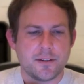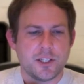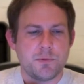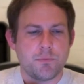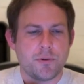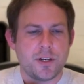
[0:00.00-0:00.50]

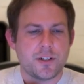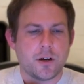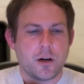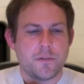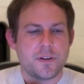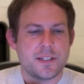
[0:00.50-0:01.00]
Let's print
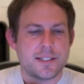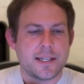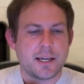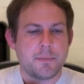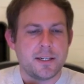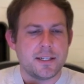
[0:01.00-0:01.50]
off
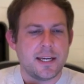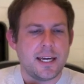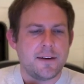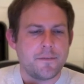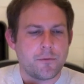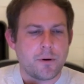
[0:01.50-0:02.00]
segment.
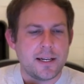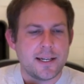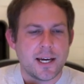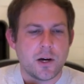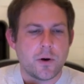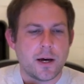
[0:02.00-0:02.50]
And for right
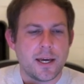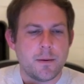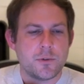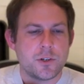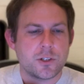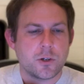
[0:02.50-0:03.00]
now, I
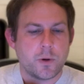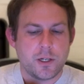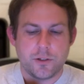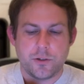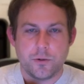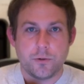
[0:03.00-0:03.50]
am just
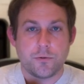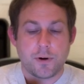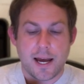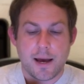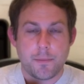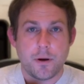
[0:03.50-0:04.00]
going to
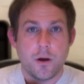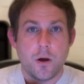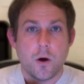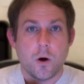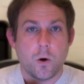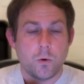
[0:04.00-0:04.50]
grab
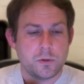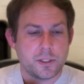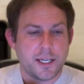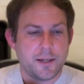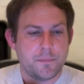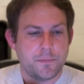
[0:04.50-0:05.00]

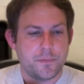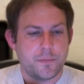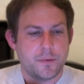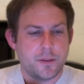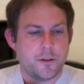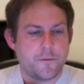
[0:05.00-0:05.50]
only
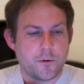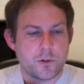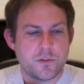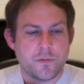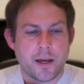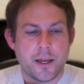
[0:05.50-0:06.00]
the
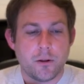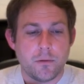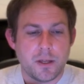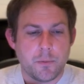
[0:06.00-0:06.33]
first file.